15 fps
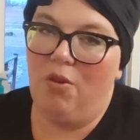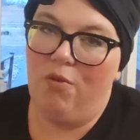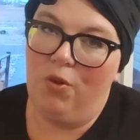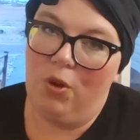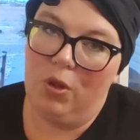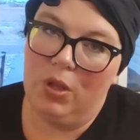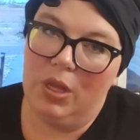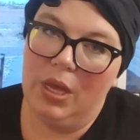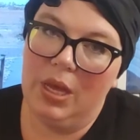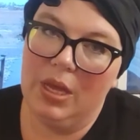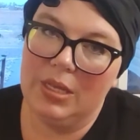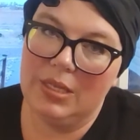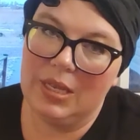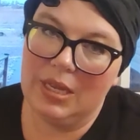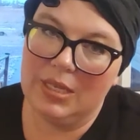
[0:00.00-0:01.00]
the full
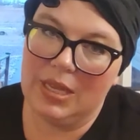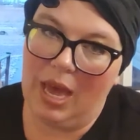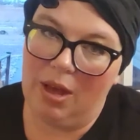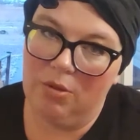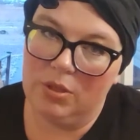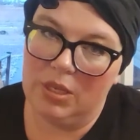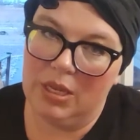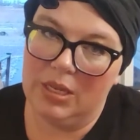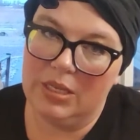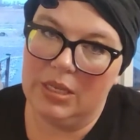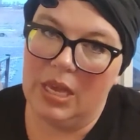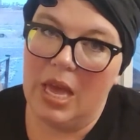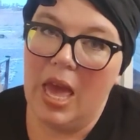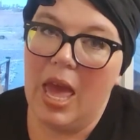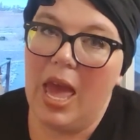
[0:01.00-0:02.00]
six
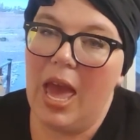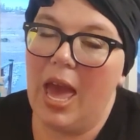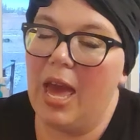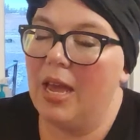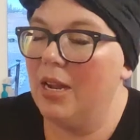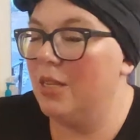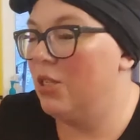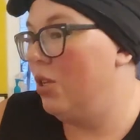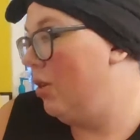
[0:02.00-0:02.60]
ounces. And as